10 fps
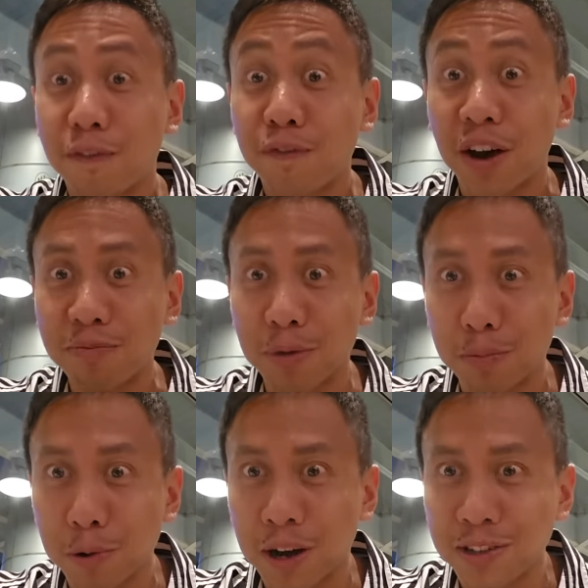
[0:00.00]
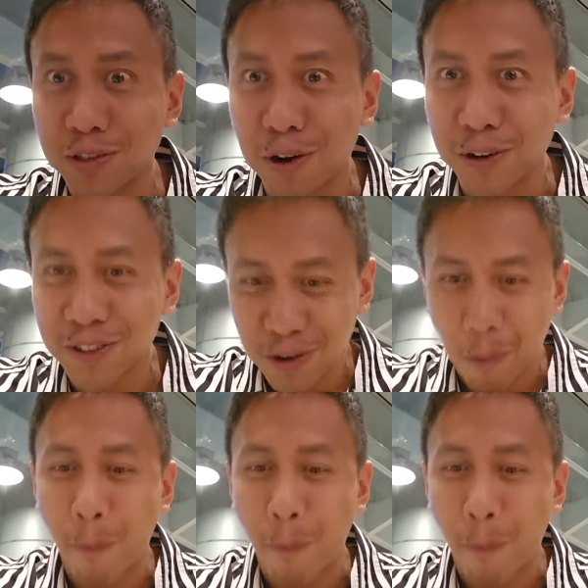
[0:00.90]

5 mabuhay stars.